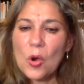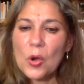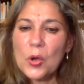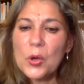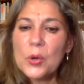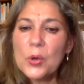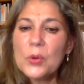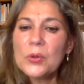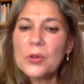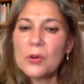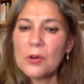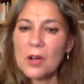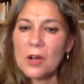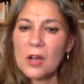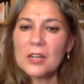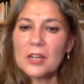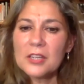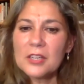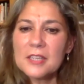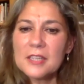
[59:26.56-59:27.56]
who your
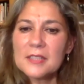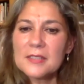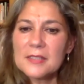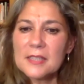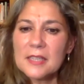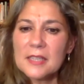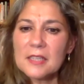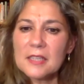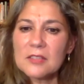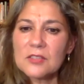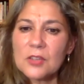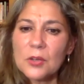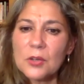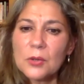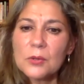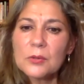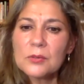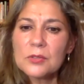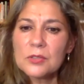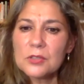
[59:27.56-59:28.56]
audience is,
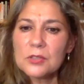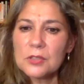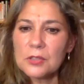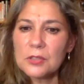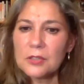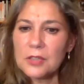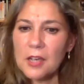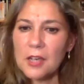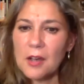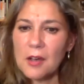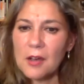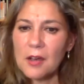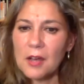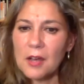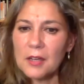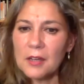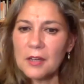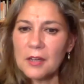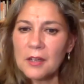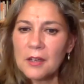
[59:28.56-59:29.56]
who's turning on,
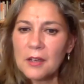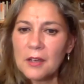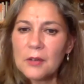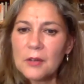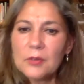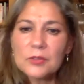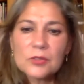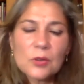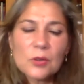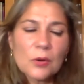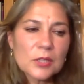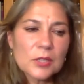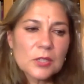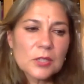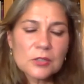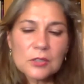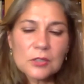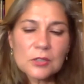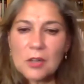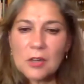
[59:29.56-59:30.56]
who's going to
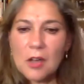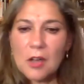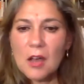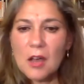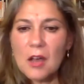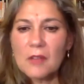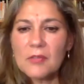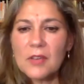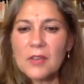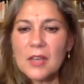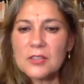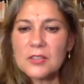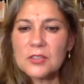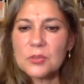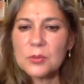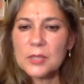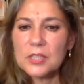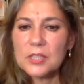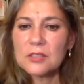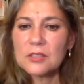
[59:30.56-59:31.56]
turn off and
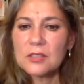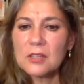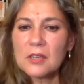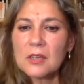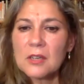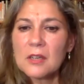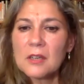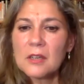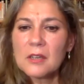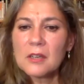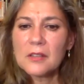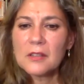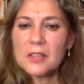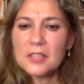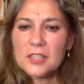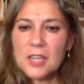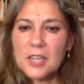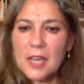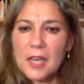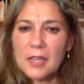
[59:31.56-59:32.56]
switch the
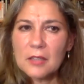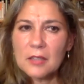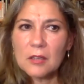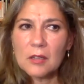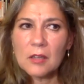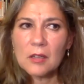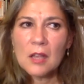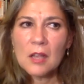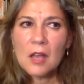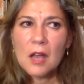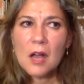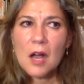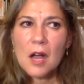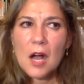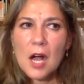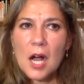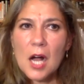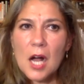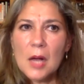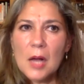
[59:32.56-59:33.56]
channel.
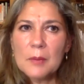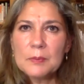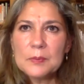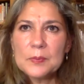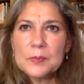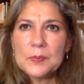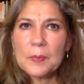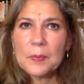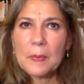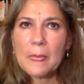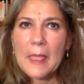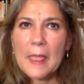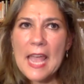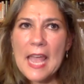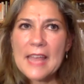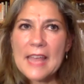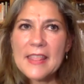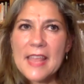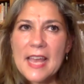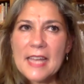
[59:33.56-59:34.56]
Um,
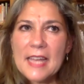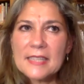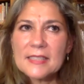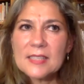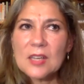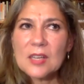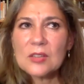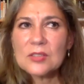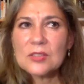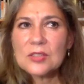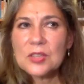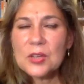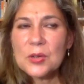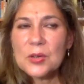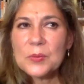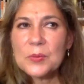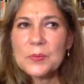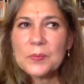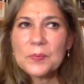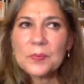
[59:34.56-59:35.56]
and that's
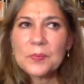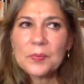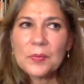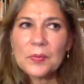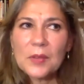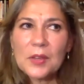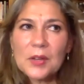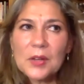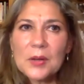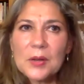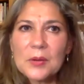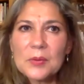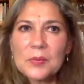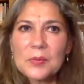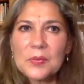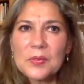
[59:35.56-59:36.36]
also, you know,